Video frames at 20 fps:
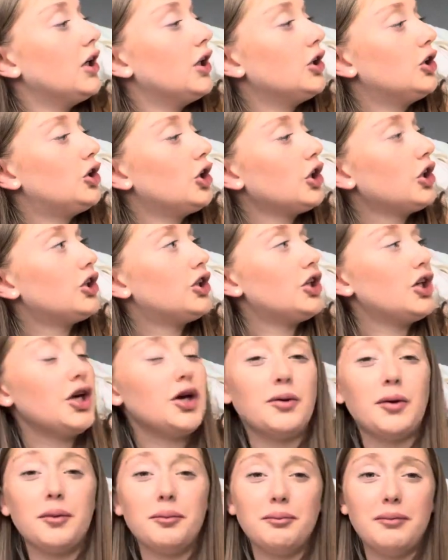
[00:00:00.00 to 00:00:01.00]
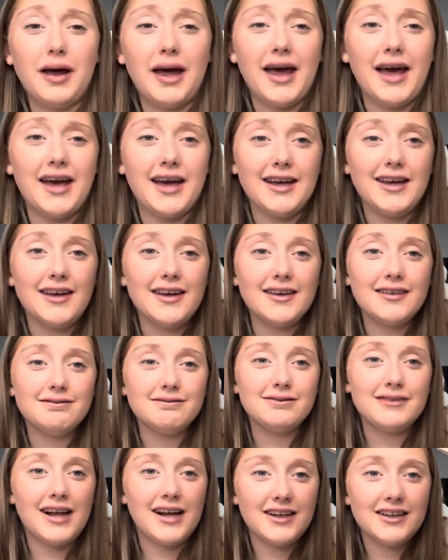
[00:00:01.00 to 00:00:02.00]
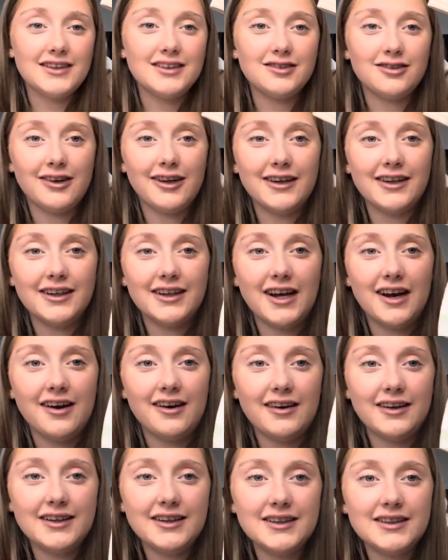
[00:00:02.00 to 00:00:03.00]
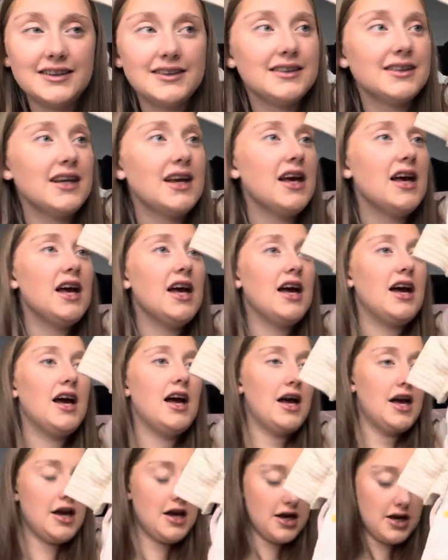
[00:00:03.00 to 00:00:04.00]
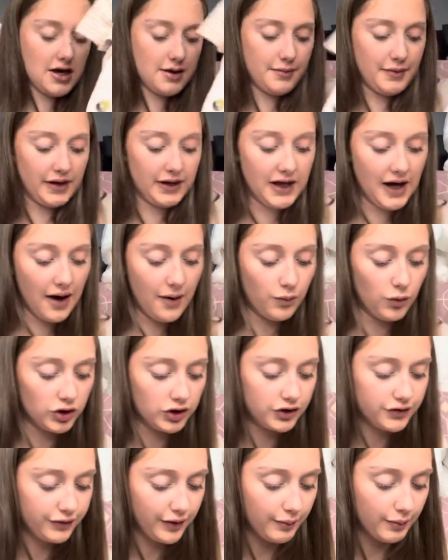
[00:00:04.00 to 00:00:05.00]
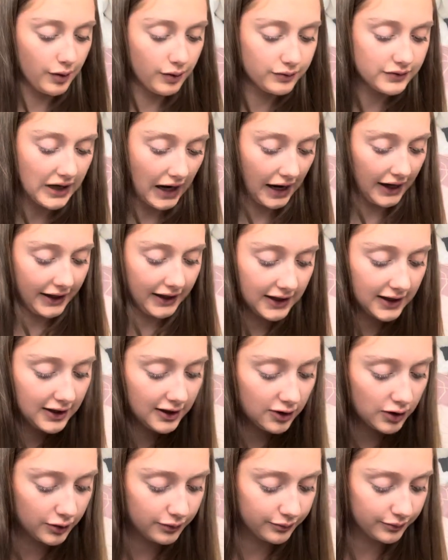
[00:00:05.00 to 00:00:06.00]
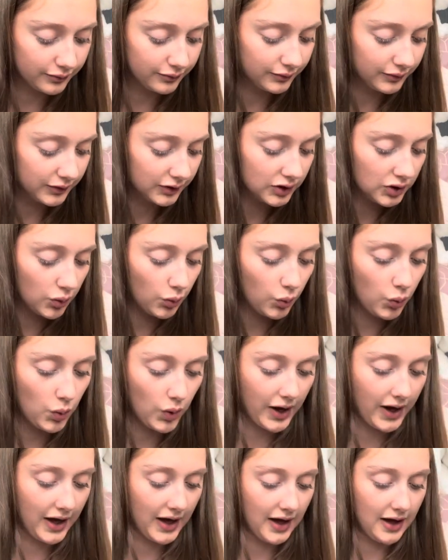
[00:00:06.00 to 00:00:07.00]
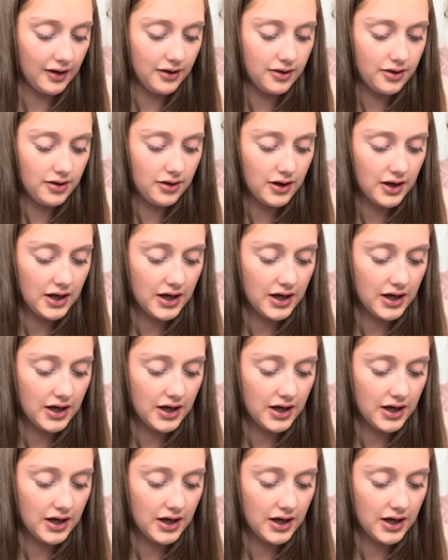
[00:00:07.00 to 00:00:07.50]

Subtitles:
Just you and me. That is really nice. Again, 1 to 3 months. And it comes with